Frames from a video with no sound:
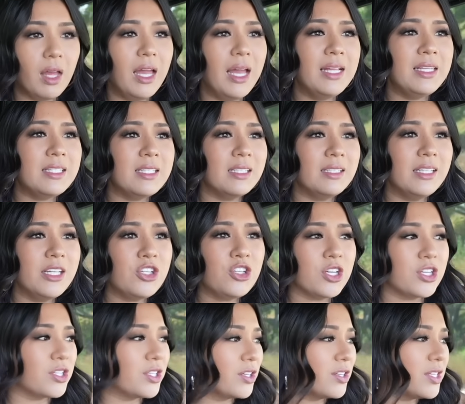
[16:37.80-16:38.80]
It's
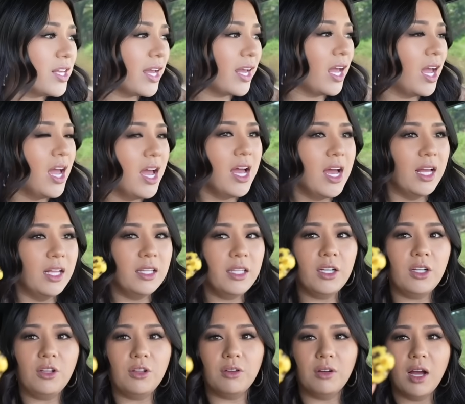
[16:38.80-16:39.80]
delicious. There's like
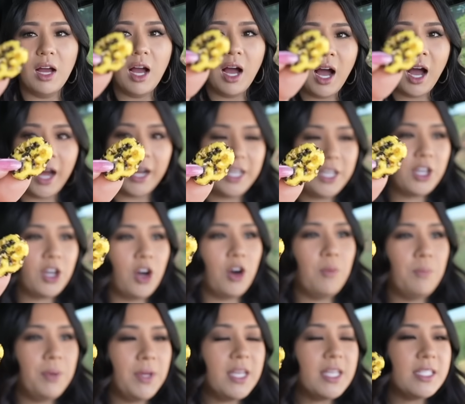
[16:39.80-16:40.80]
little
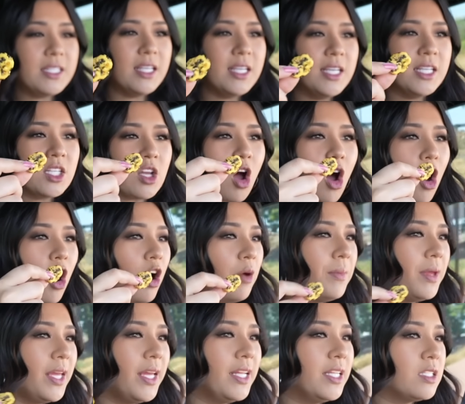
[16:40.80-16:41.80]
honeycomb pieces,
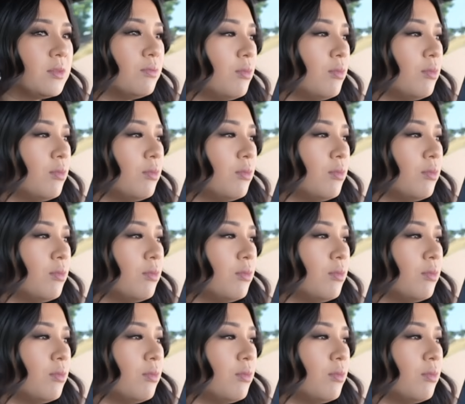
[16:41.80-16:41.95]
almonds,